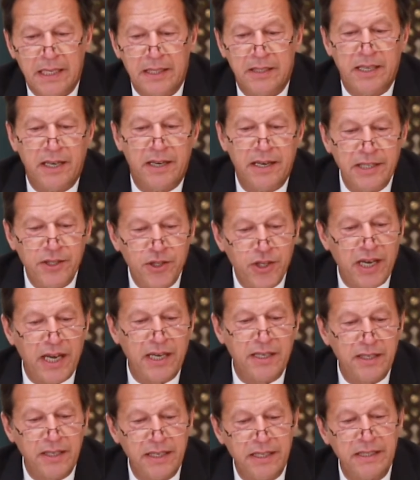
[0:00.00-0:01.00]
The rich
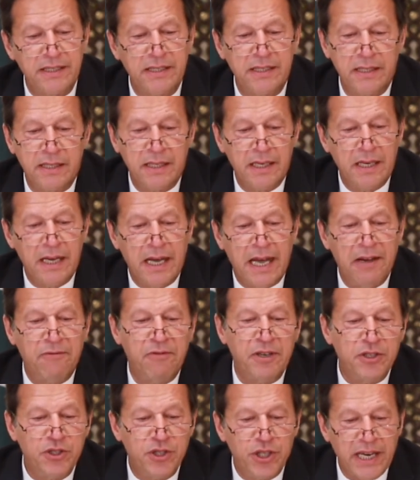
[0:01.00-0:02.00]
countries
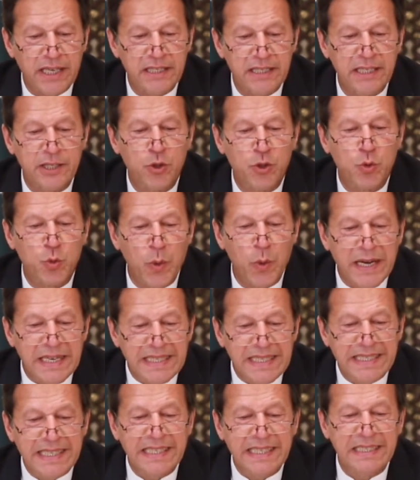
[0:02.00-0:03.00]
have injected
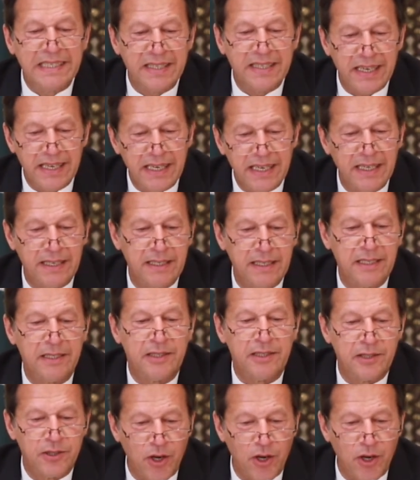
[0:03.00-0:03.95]
$20 trillion